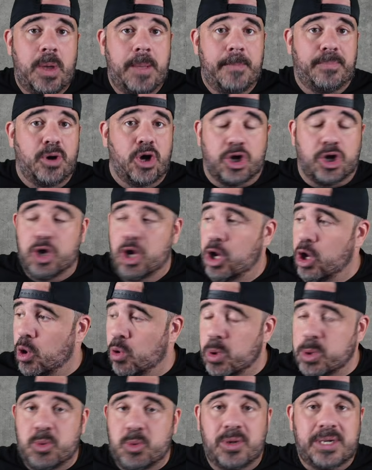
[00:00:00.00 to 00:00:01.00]
a book
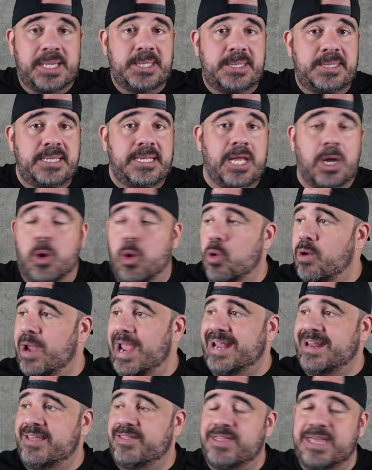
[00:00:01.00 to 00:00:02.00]
or to a casino or
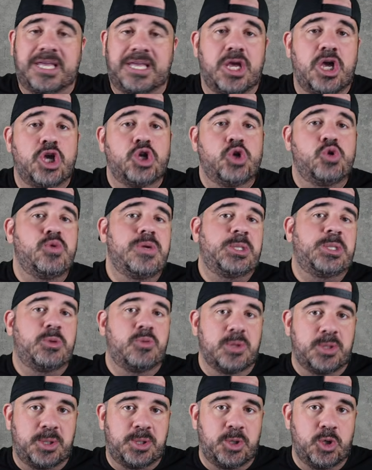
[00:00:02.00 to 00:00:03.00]
anything, you need
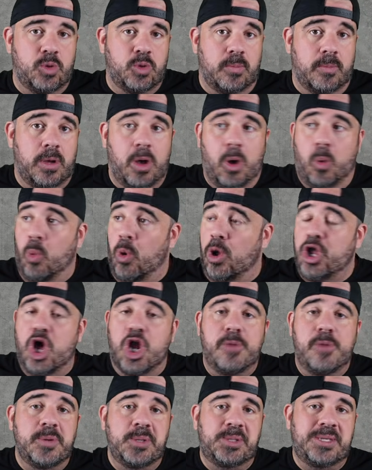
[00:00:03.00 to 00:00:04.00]
to assume
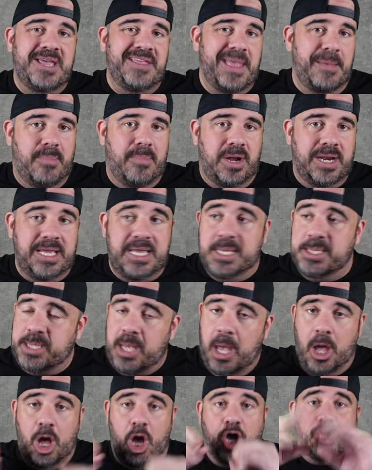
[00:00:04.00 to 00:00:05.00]
100% that money is
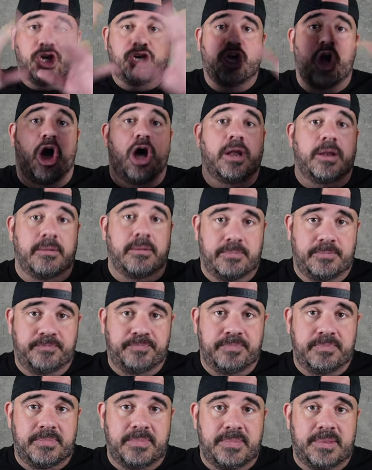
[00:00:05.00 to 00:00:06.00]
gone.
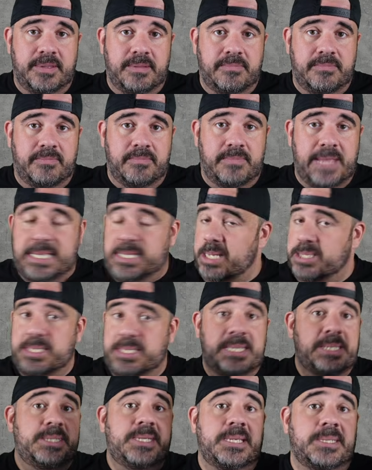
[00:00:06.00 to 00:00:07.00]
It
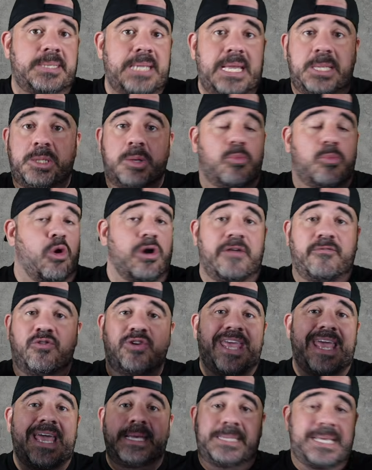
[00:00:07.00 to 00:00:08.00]
doesn't exist. It's a word.
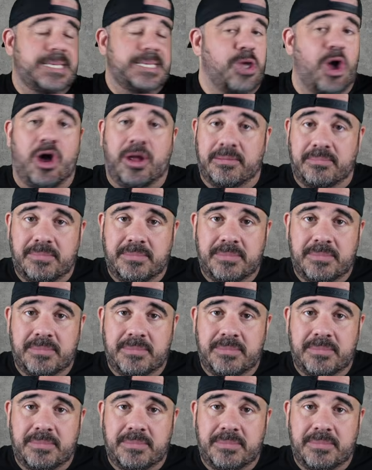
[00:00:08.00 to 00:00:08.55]
It's gone.